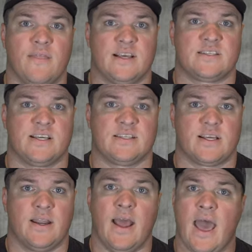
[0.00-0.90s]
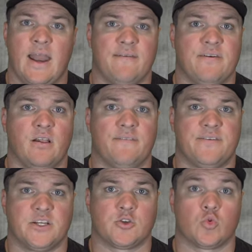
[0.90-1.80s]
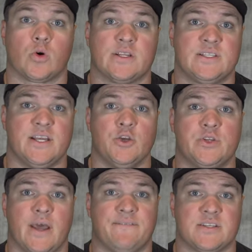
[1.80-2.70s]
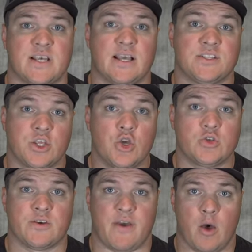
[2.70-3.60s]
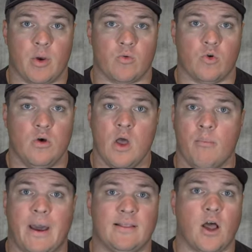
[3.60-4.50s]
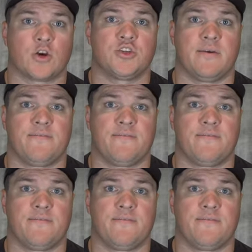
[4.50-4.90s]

This season, NFL officials will continue to emphasize the use of helmet rule by largely